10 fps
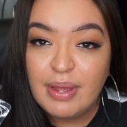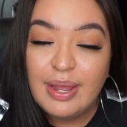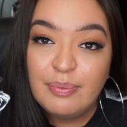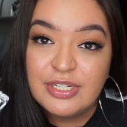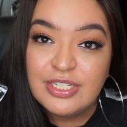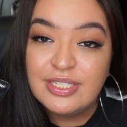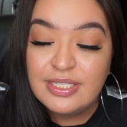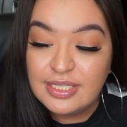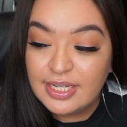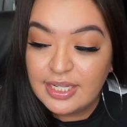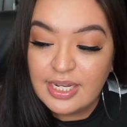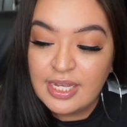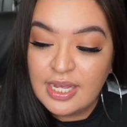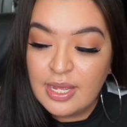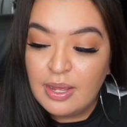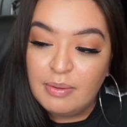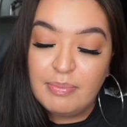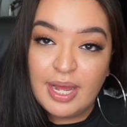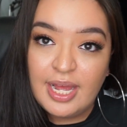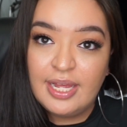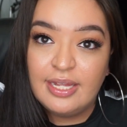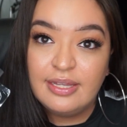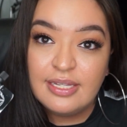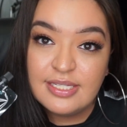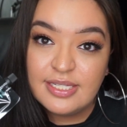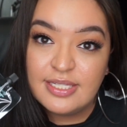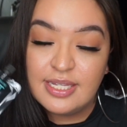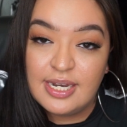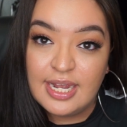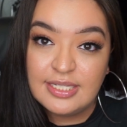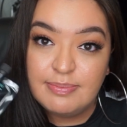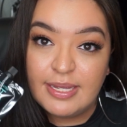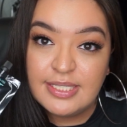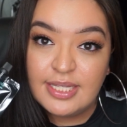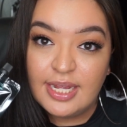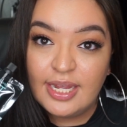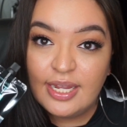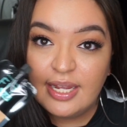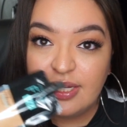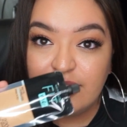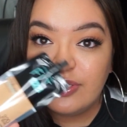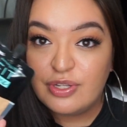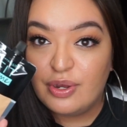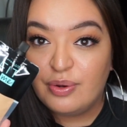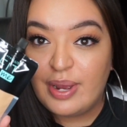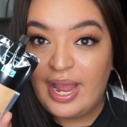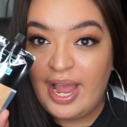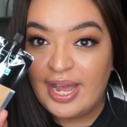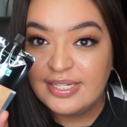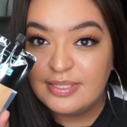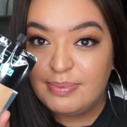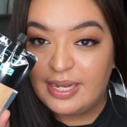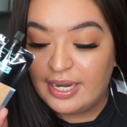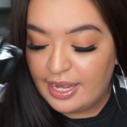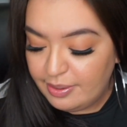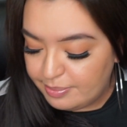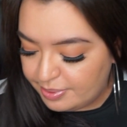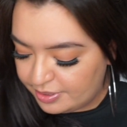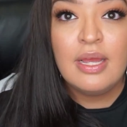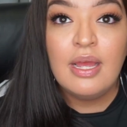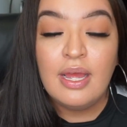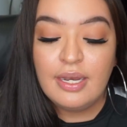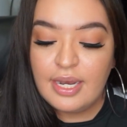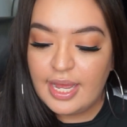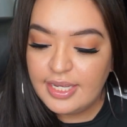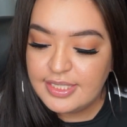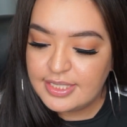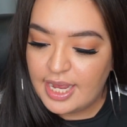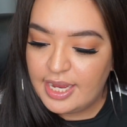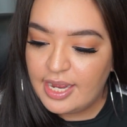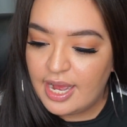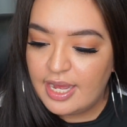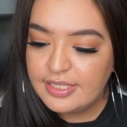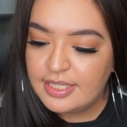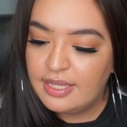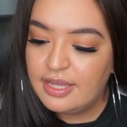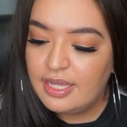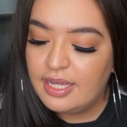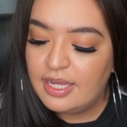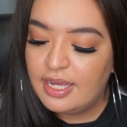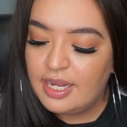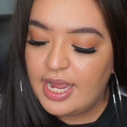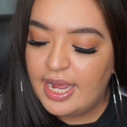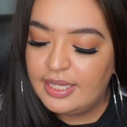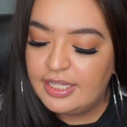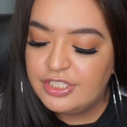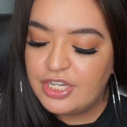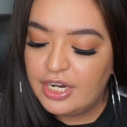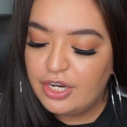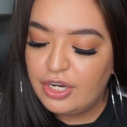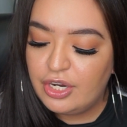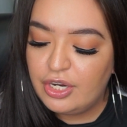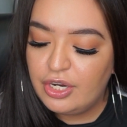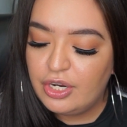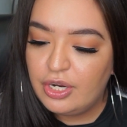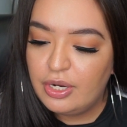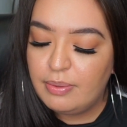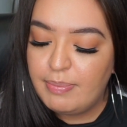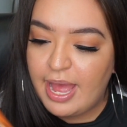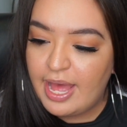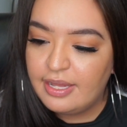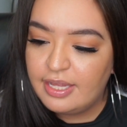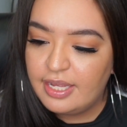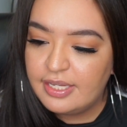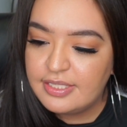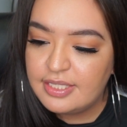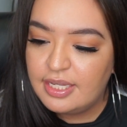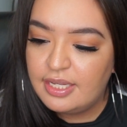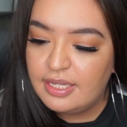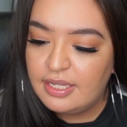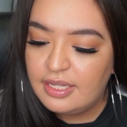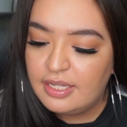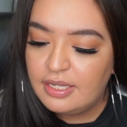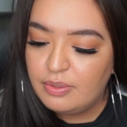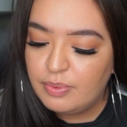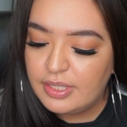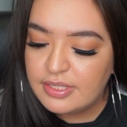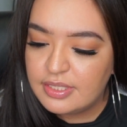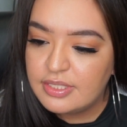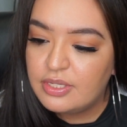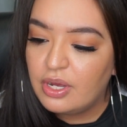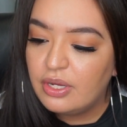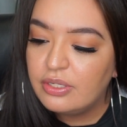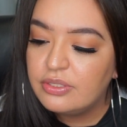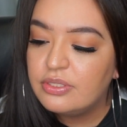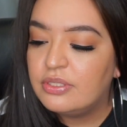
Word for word: I wish it did, but this is the next best thing. So I had to pick it up. Next, I got the Kylie Jenner palette in, what is this called?